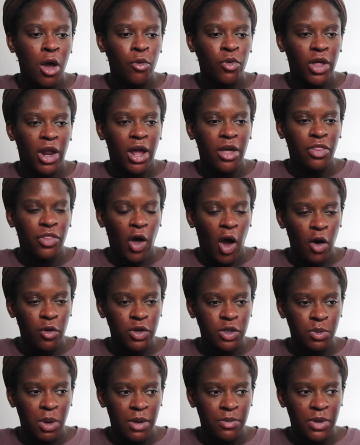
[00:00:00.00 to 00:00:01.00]
that I thought
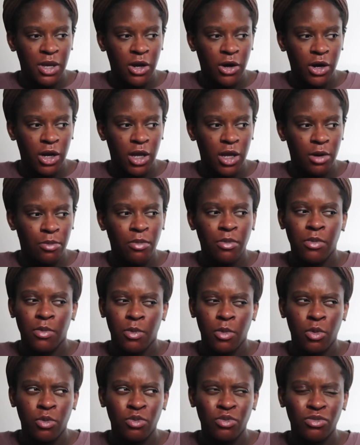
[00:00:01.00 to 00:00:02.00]
was my period.
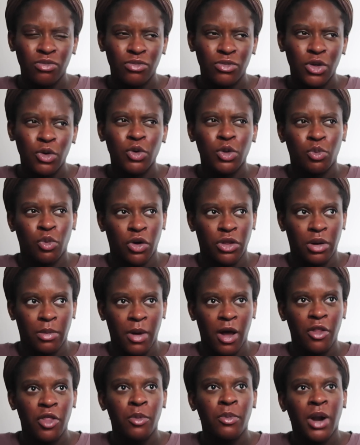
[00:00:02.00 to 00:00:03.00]
It was more than a
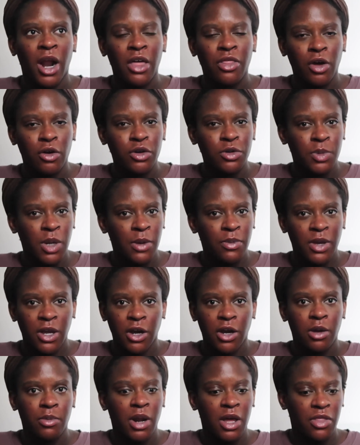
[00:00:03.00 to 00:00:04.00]
month, but I thought it was my
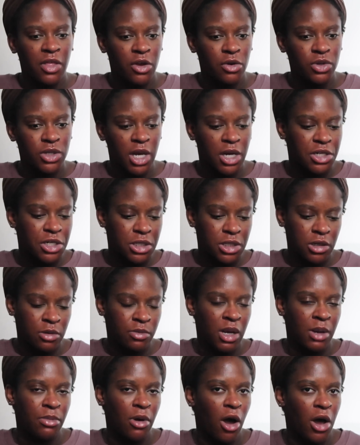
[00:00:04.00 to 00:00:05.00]
period, but I think it was actually still
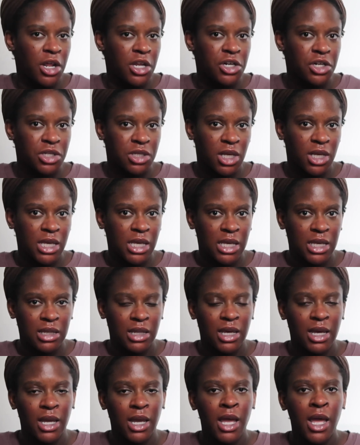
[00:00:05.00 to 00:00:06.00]
my body just like
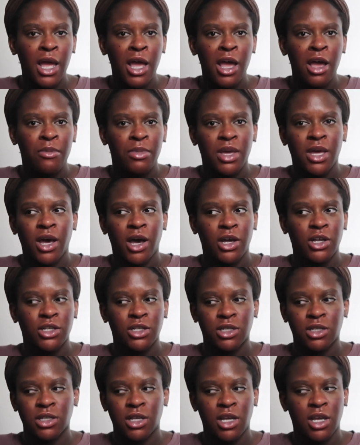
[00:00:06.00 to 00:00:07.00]
healing
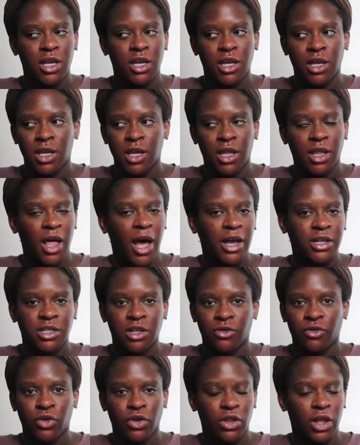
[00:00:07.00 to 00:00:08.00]
because it
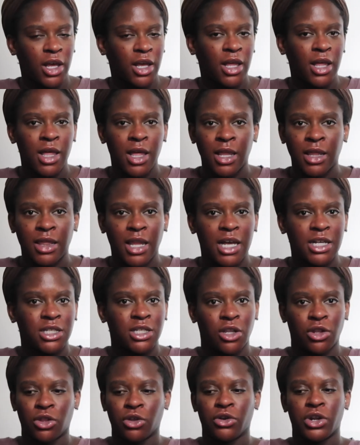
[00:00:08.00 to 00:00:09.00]
lasted for like less
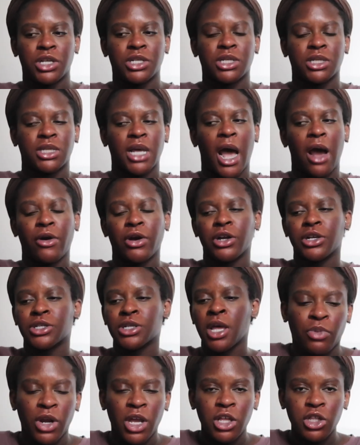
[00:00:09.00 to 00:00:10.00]
than 36 hours.
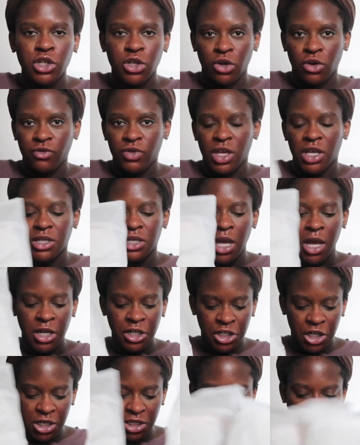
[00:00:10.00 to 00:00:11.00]
Bring two of these
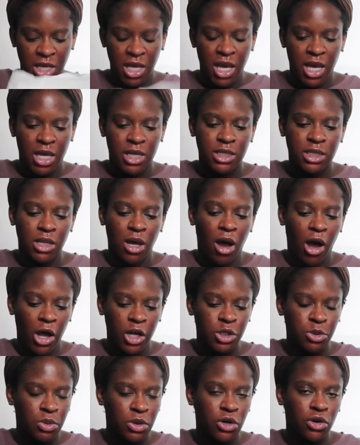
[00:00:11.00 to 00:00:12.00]
just in case. The
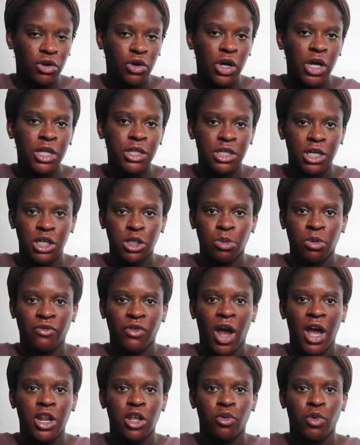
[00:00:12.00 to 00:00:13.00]
hospital does
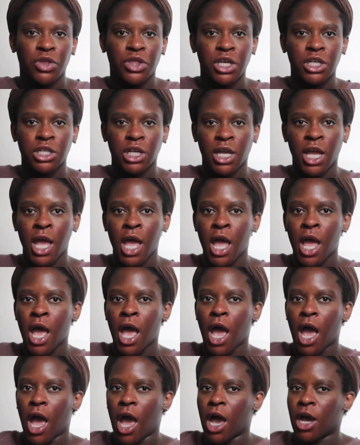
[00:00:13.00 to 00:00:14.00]
provide you with these like
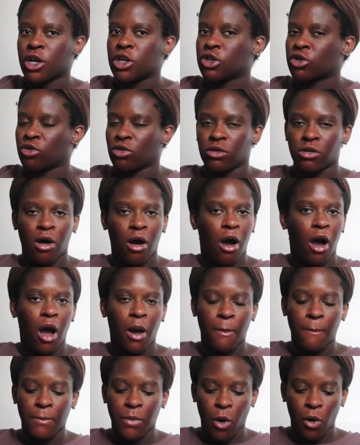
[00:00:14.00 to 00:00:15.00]
extra
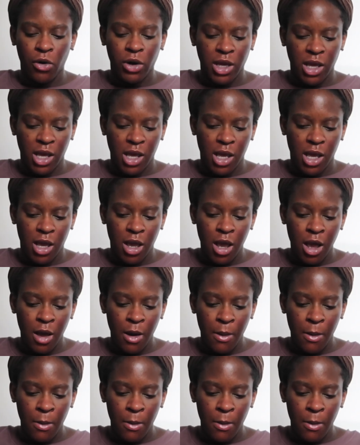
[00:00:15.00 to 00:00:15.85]
long, bulky